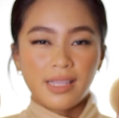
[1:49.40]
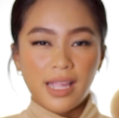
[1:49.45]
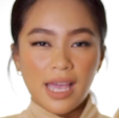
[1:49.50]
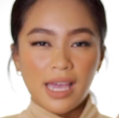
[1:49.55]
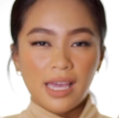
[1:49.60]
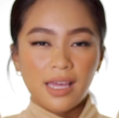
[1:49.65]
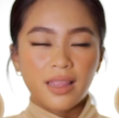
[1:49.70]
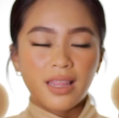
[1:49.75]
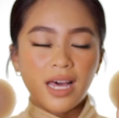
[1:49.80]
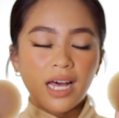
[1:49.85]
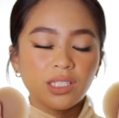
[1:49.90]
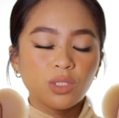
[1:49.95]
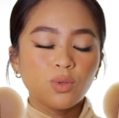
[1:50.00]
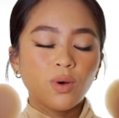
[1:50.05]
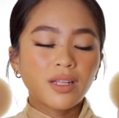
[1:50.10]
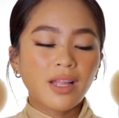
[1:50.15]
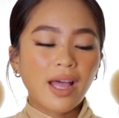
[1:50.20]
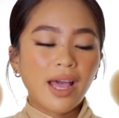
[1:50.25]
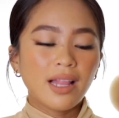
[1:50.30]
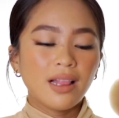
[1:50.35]
day. That's
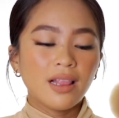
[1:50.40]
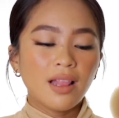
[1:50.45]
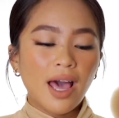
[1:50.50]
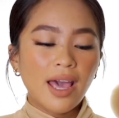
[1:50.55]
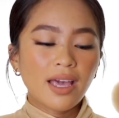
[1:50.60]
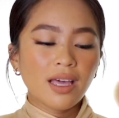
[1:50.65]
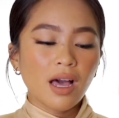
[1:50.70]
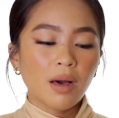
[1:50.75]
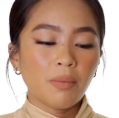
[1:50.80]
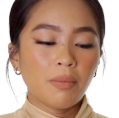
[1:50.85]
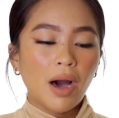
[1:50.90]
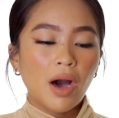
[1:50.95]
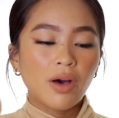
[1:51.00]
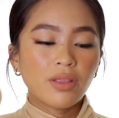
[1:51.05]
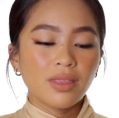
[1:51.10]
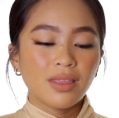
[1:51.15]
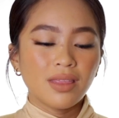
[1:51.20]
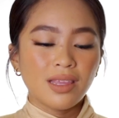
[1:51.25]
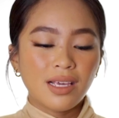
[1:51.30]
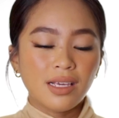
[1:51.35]
what I like
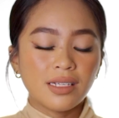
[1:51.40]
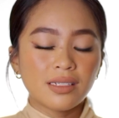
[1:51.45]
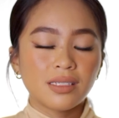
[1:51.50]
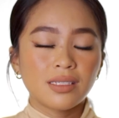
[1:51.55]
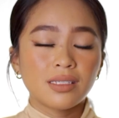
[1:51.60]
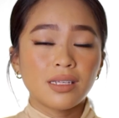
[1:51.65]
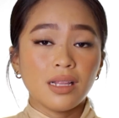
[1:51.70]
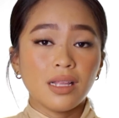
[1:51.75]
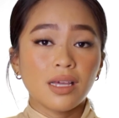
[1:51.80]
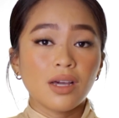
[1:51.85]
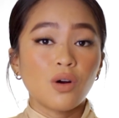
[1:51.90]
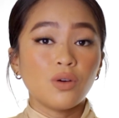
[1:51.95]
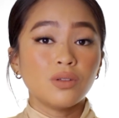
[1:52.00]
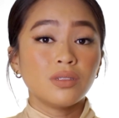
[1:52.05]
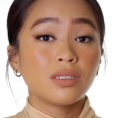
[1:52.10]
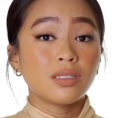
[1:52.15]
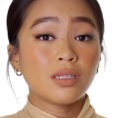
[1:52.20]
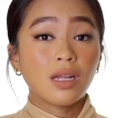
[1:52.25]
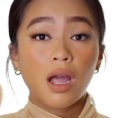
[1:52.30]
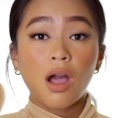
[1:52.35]
about these silicone
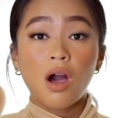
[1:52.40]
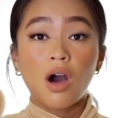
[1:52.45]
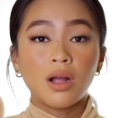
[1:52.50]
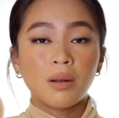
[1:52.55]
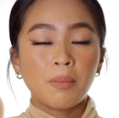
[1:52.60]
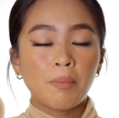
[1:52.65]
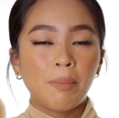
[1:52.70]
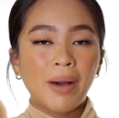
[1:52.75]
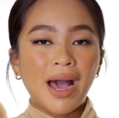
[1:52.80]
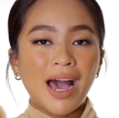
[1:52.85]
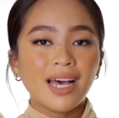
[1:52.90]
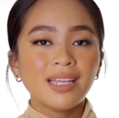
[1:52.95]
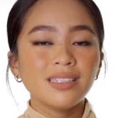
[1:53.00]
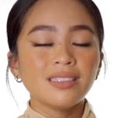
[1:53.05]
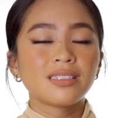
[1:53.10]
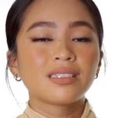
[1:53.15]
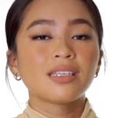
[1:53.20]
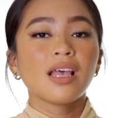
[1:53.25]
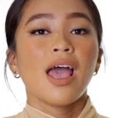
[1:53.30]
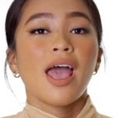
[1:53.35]
stick-on
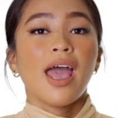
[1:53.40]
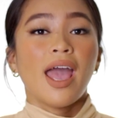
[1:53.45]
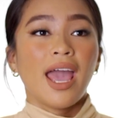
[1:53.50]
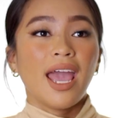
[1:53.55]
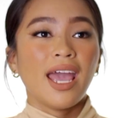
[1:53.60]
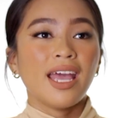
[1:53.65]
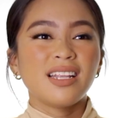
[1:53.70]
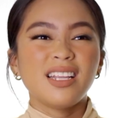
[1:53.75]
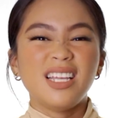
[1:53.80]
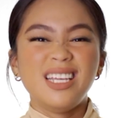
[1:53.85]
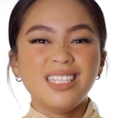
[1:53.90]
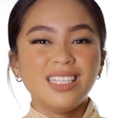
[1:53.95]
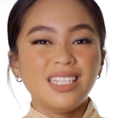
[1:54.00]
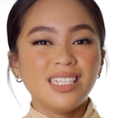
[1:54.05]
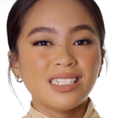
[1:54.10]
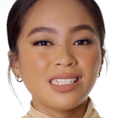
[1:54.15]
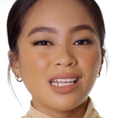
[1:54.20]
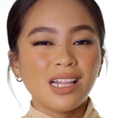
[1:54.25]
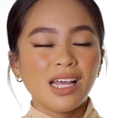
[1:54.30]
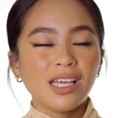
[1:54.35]
pads. And hindi
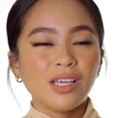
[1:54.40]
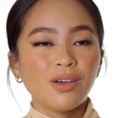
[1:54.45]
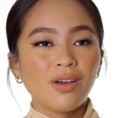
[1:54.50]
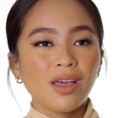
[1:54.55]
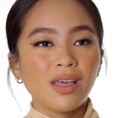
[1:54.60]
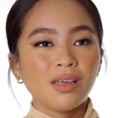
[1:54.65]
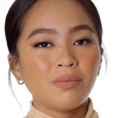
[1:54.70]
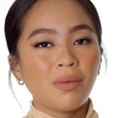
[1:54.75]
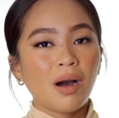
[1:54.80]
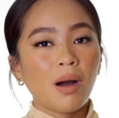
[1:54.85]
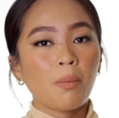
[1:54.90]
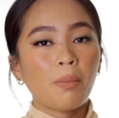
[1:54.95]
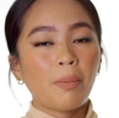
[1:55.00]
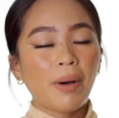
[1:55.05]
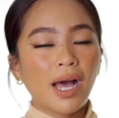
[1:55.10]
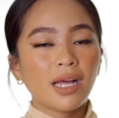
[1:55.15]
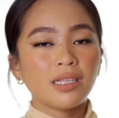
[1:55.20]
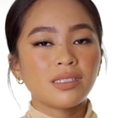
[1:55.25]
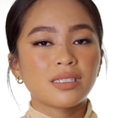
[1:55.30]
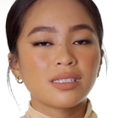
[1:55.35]
sila yung ibang
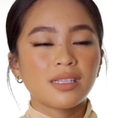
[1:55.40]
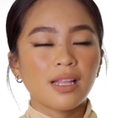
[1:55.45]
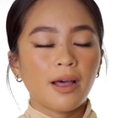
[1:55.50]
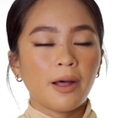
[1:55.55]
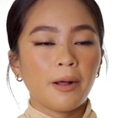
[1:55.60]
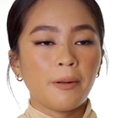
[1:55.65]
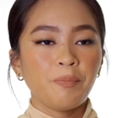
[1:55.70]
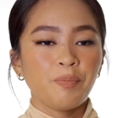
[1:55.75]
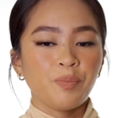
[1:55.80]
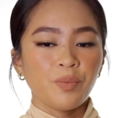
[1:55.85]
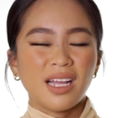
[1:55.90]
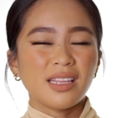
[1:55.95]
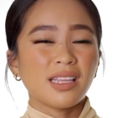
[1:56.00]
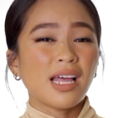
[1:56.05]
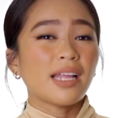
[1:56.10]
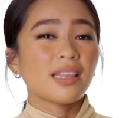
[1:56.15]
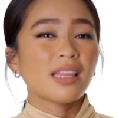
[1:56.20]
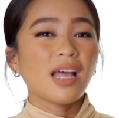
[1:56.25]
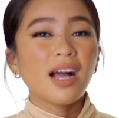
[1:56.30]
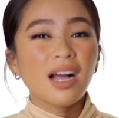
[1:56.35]
pads na
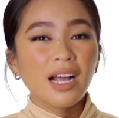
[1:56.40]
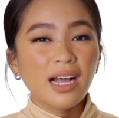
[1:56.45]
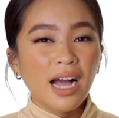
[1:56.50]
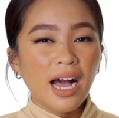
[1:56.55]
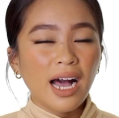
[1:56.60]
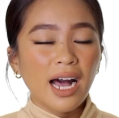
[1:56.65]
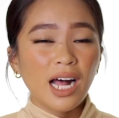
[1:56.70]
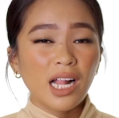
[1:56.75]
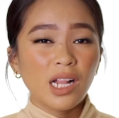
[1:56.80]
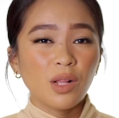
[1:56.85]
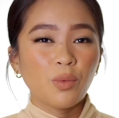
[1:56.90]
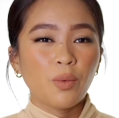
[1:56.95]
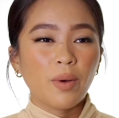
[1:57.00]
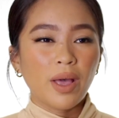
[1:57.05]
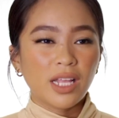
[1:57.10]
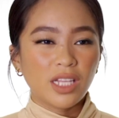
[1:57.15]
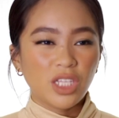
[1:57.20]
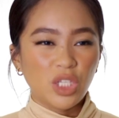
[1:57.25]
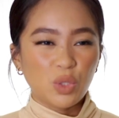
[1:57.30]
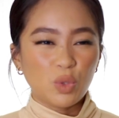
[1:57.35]
natatanggal
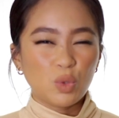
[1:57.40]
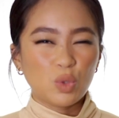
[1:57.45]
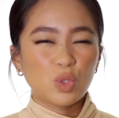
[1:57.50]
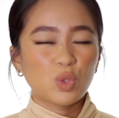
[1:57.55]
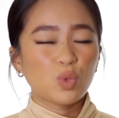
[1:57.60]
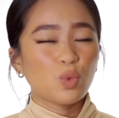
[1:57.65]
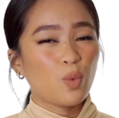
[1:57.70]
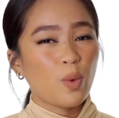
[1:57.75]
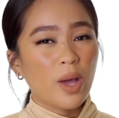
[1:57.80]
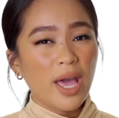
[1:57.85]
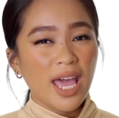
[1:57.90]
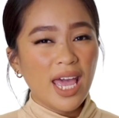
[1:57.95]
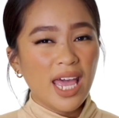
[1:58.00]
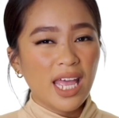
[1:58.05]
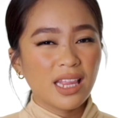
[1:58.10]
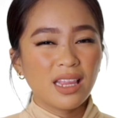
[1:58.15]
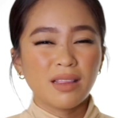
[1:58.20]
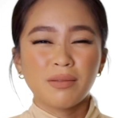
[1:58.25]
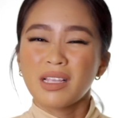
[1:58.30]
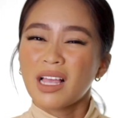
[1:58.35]
when you
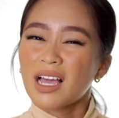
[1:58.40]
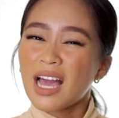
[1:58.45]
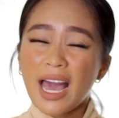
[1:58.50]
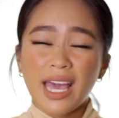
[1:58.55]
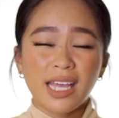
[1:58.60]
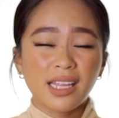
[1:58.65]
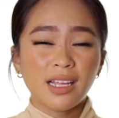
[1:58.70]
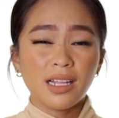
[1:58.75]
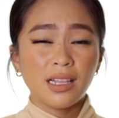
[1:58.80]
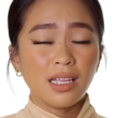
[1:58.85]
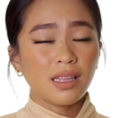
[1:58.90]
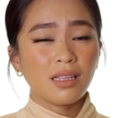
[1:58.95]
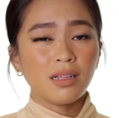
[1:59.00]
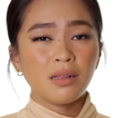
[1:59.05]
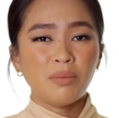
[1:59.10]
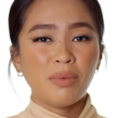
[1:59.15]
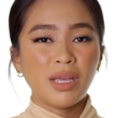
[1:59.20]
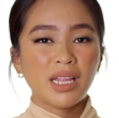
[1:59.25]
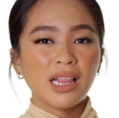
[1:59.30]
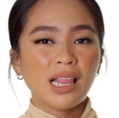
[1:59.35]
sweat, kahit a
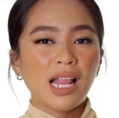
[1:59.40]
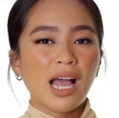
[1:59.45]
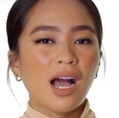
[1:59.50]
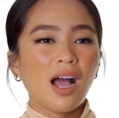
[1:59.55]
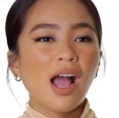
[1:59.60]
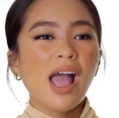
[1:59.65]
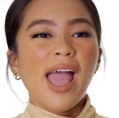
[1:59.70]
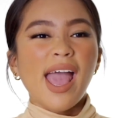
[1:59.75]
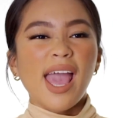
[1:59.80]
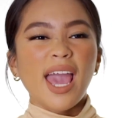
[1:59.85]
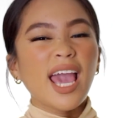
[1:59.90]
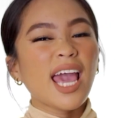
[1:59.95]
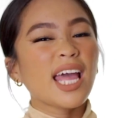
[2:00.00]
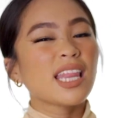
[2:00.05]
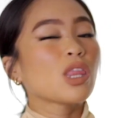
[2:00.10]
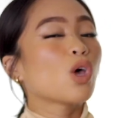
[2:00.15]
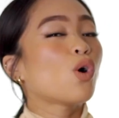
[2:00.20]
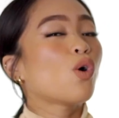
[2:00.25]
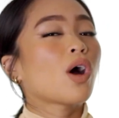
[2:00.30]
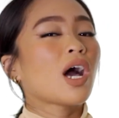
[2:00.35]
little bit lang.
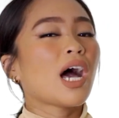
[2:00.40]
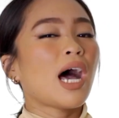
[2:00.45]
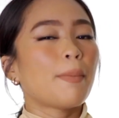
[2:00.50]
Ito,